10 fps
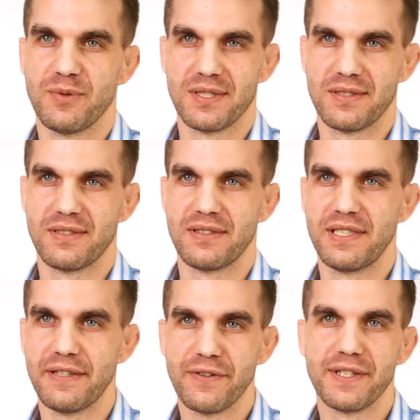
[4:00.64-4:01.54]
was
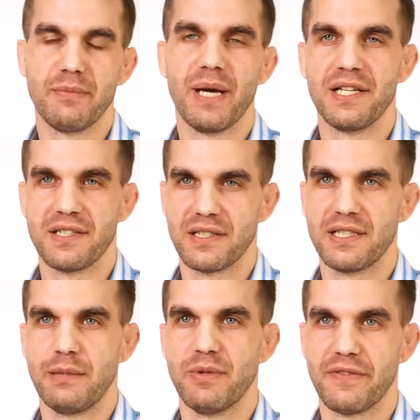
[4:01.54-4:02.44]
different than managing a
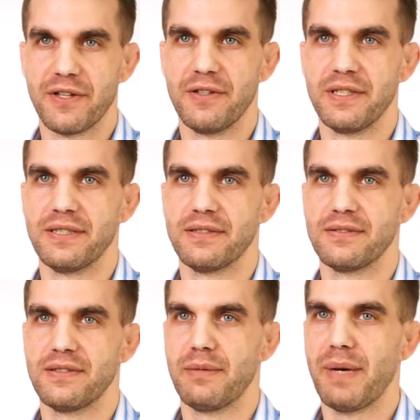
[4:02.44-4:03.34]
team of 30,
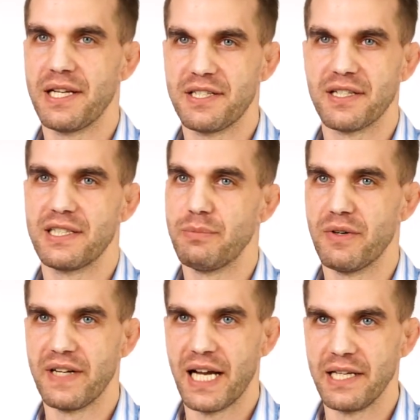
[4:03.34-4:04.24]
and managing a team
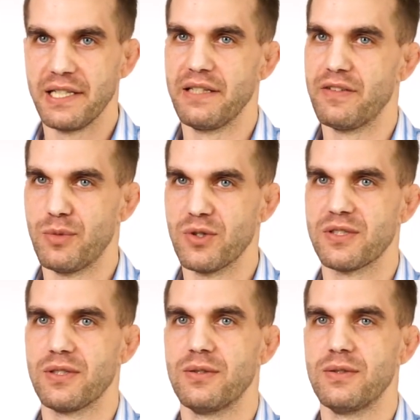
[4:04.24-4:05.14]
of 90 even more
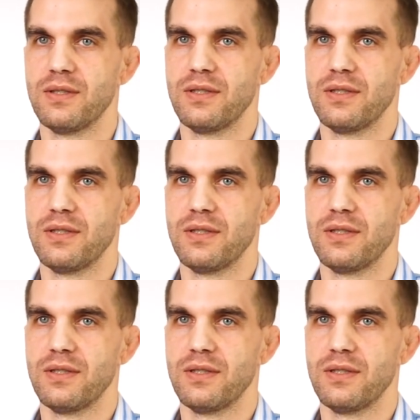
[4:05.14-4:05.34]
so.